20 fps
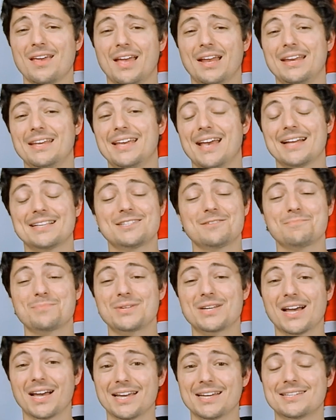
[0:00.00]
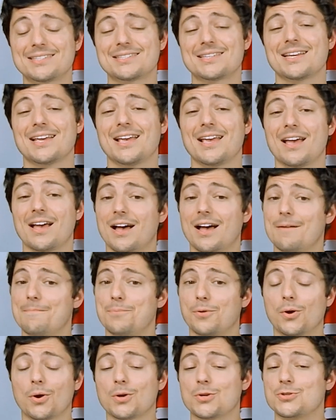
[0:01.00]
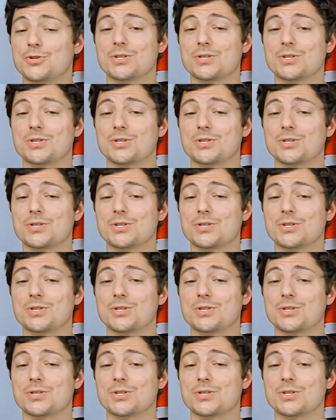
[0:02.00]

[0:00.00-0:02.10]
and you get some nice perks,